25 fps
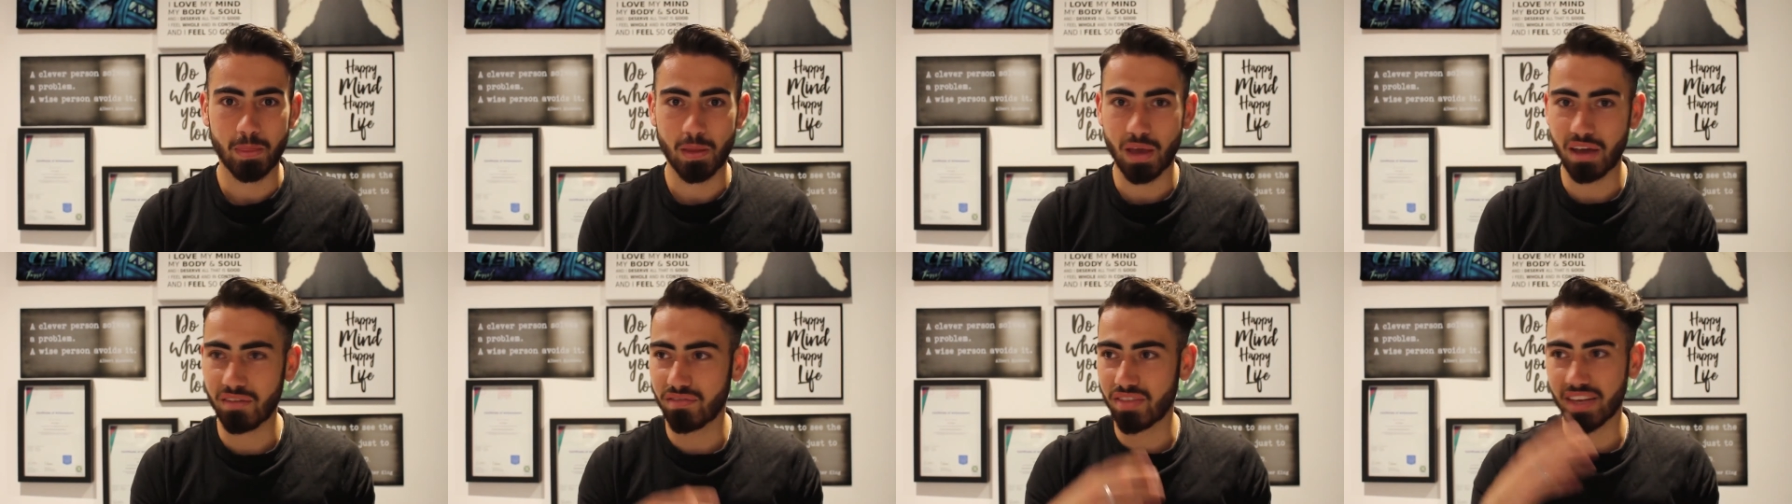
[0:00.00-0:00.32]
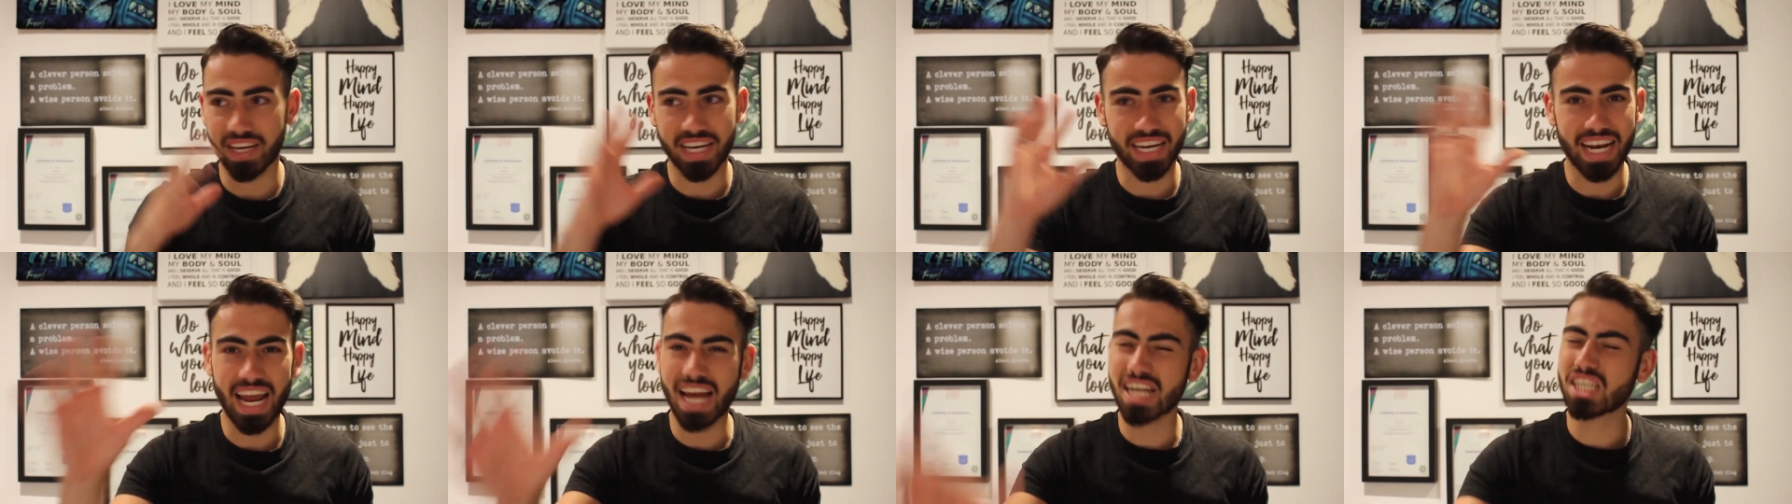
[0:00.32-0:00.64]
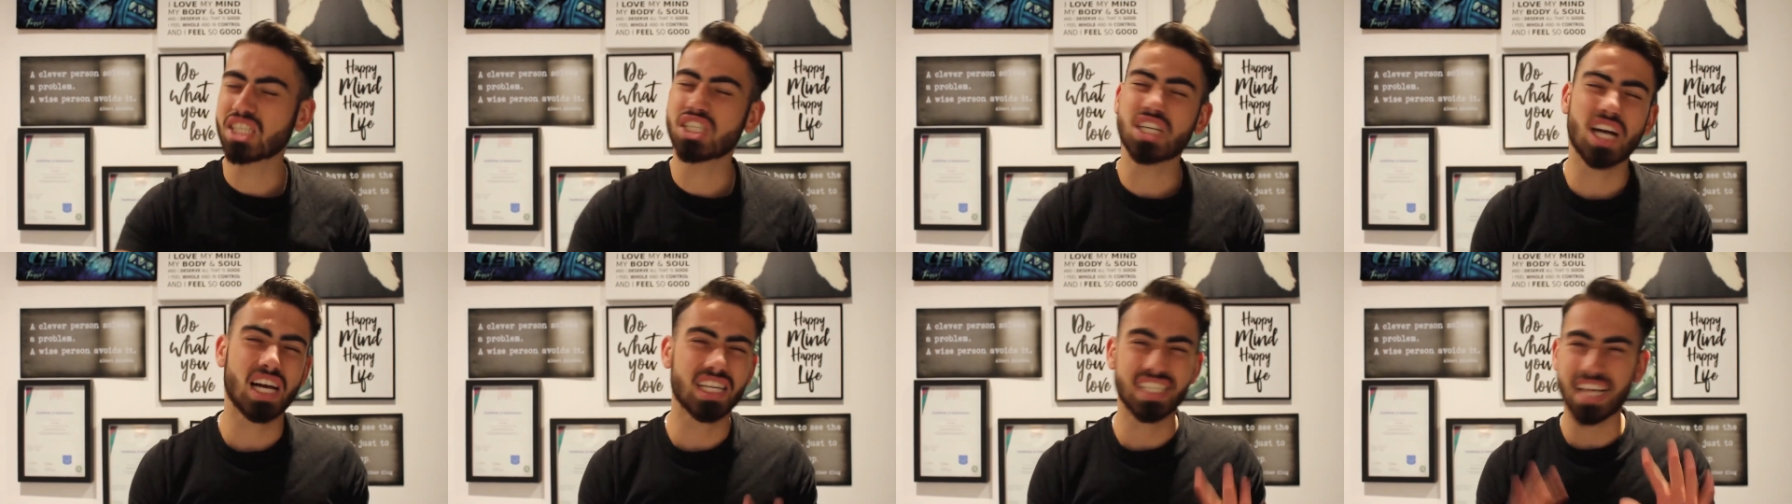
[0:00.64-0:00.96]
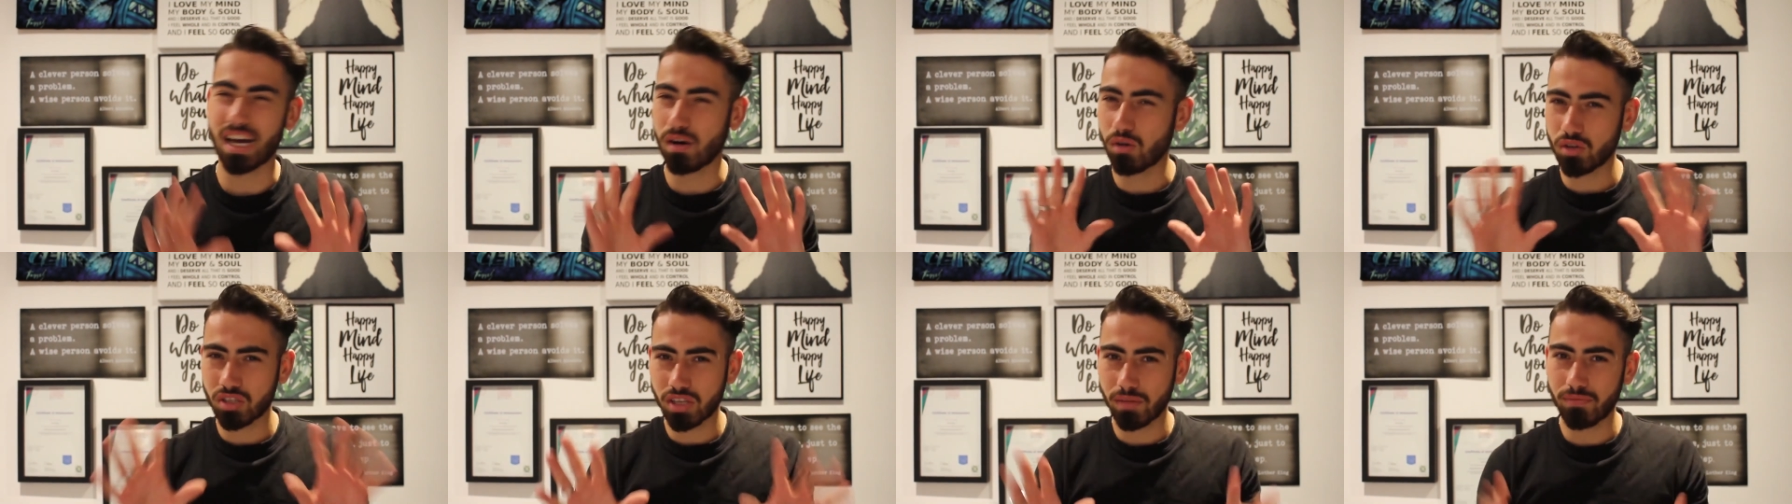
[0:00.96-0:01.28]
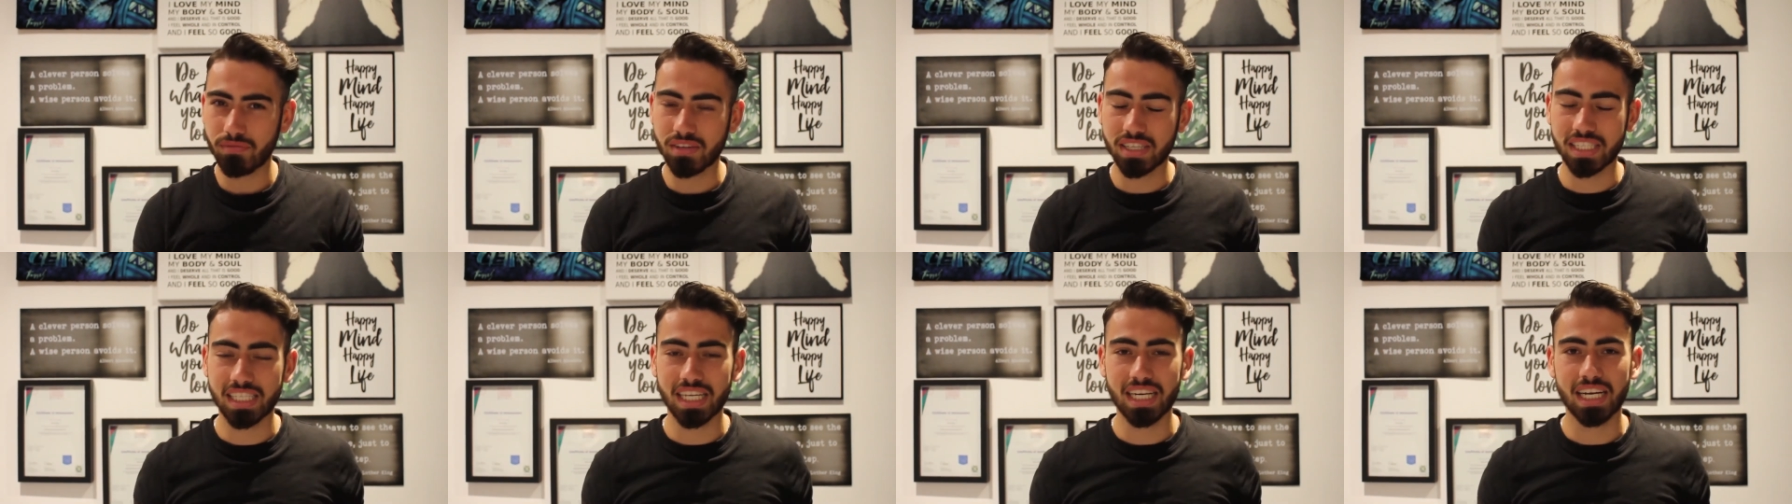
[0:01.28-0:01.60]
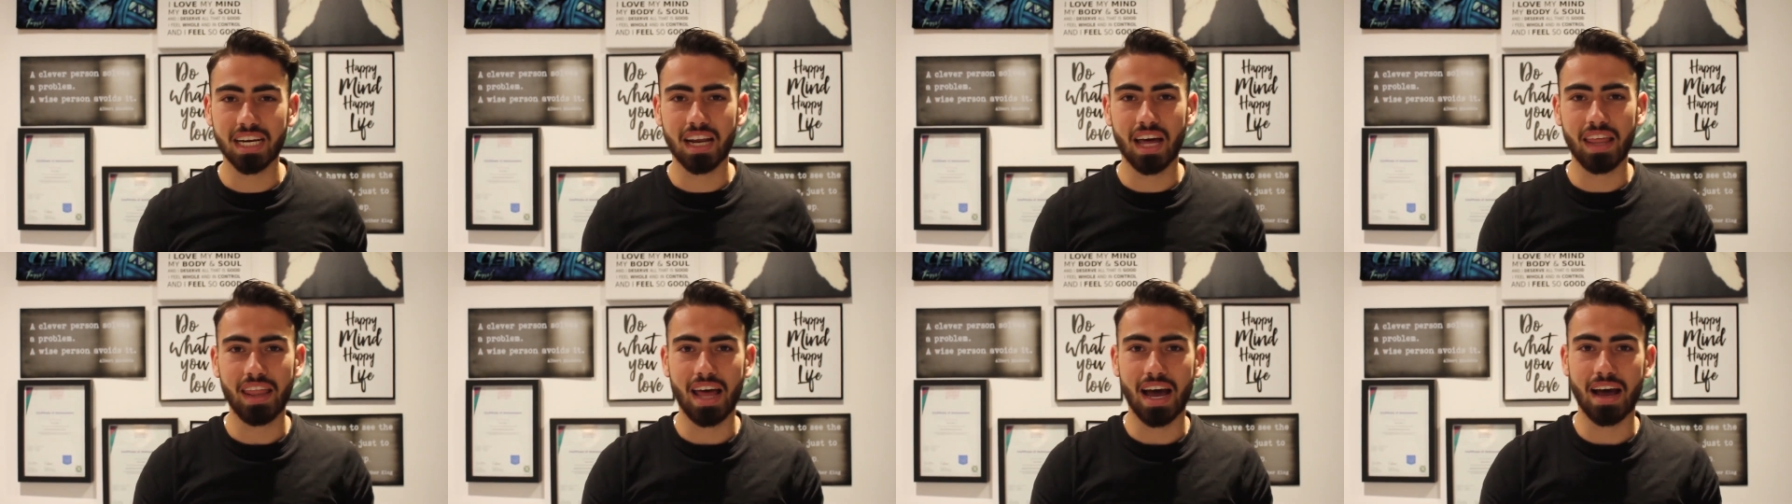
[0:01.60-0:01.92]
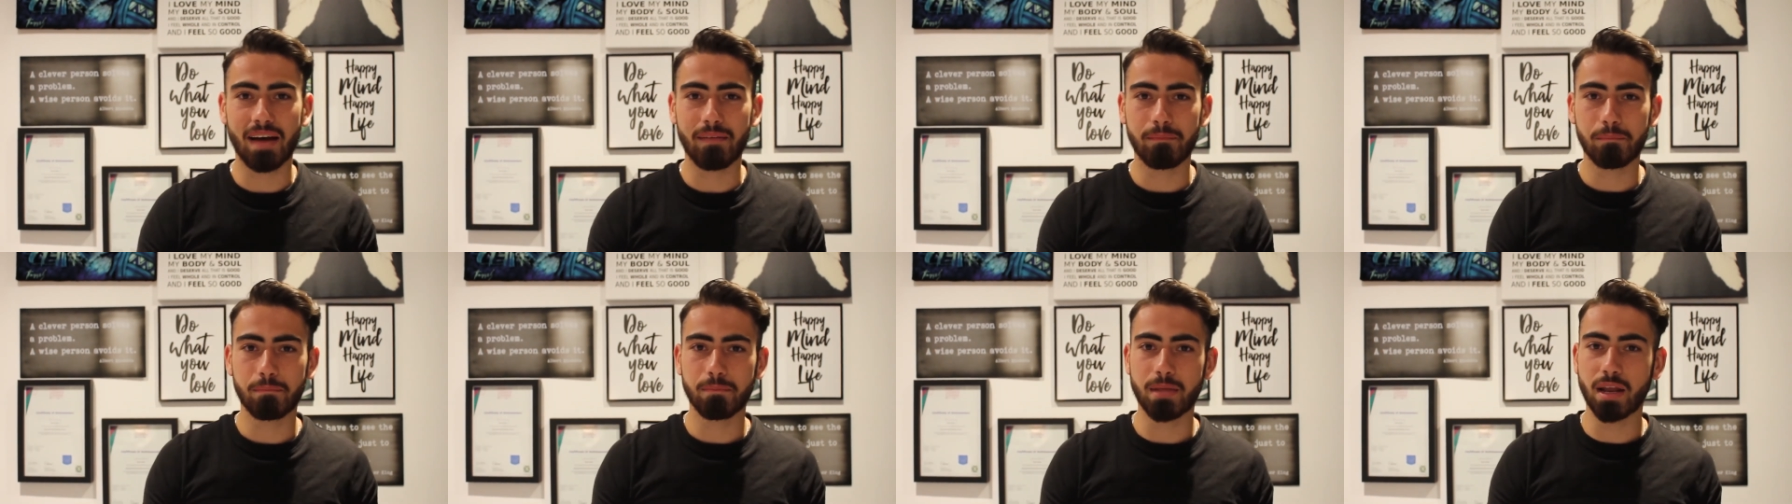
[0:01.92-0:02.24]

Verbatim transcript: If the connection cuts out or something silly like that,